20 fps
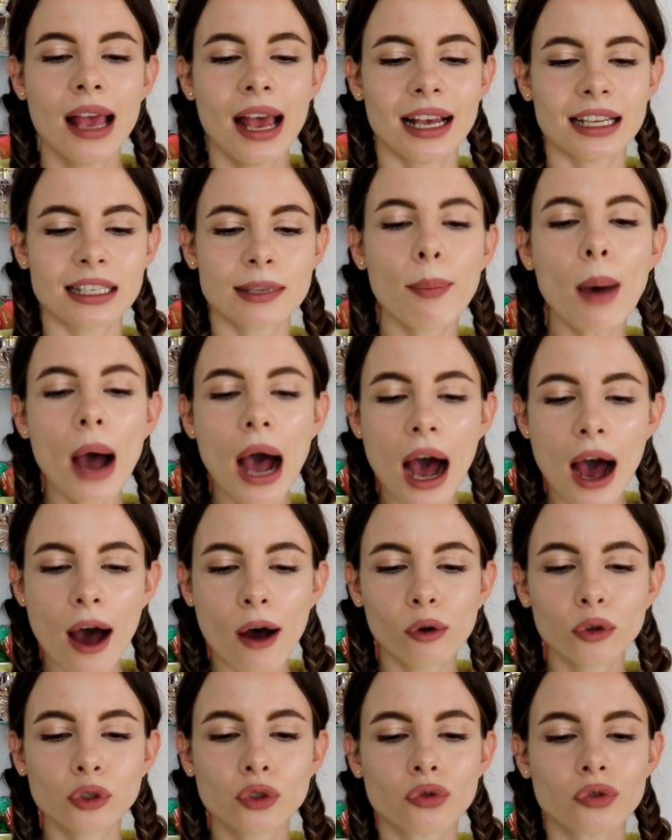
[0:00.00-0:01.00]
has
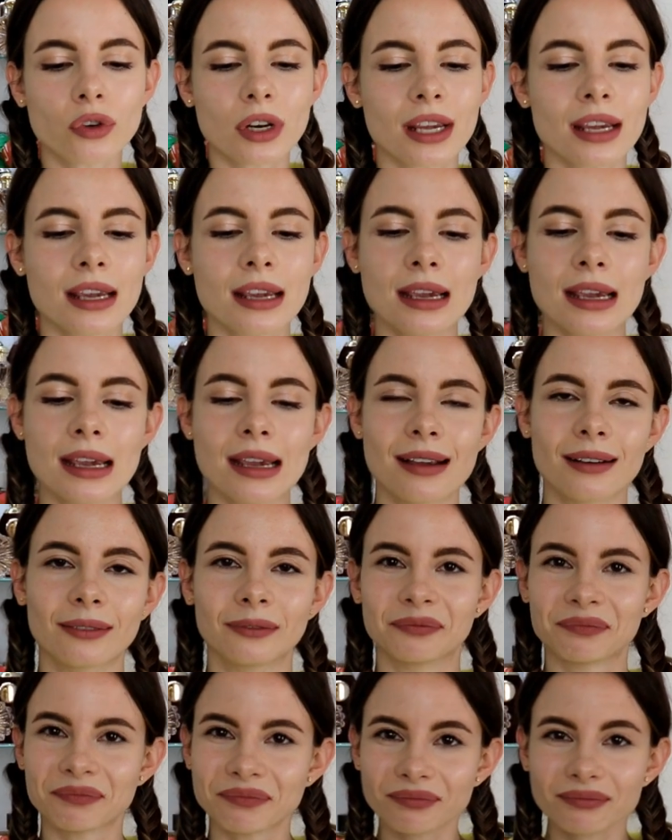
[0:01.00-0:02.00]
powdery
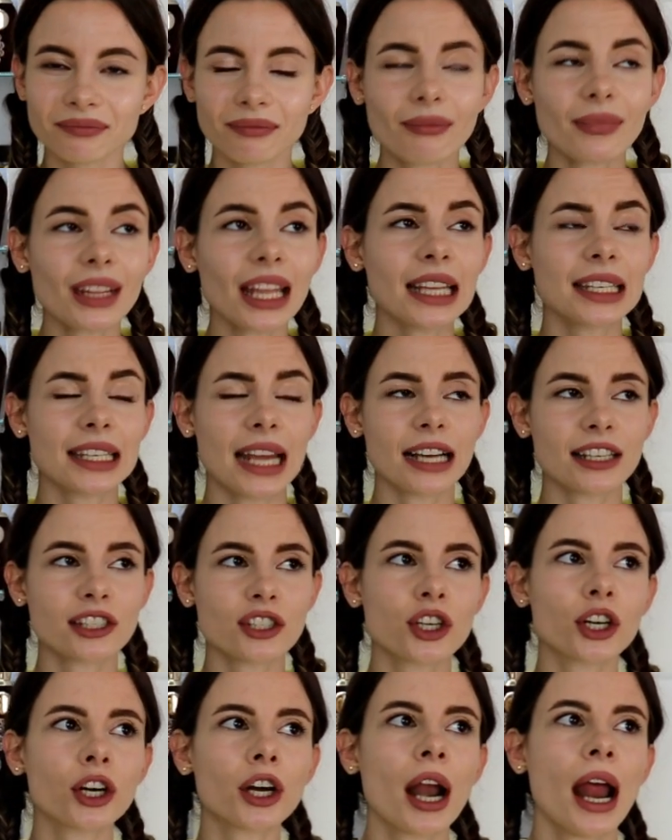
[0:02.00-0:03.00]

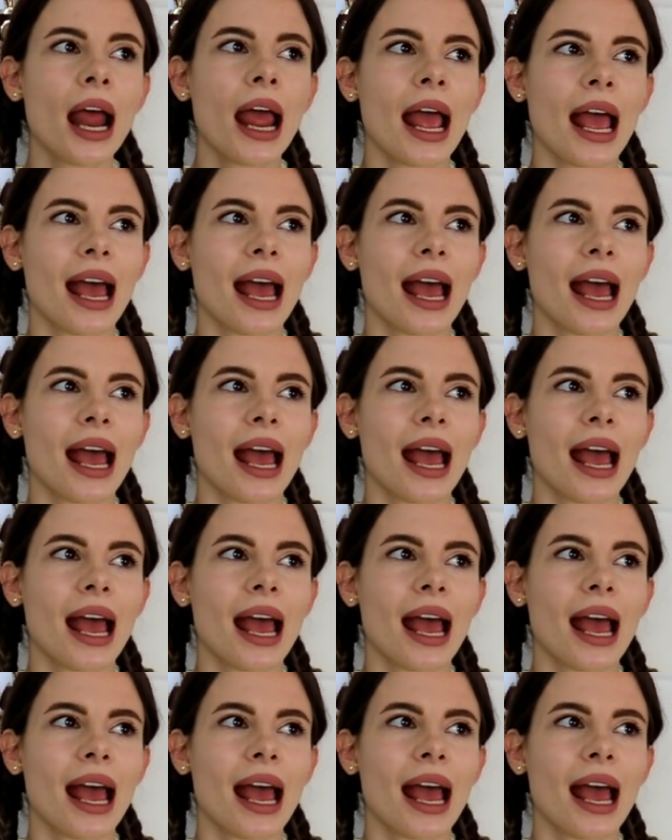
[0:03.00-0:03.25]
texture.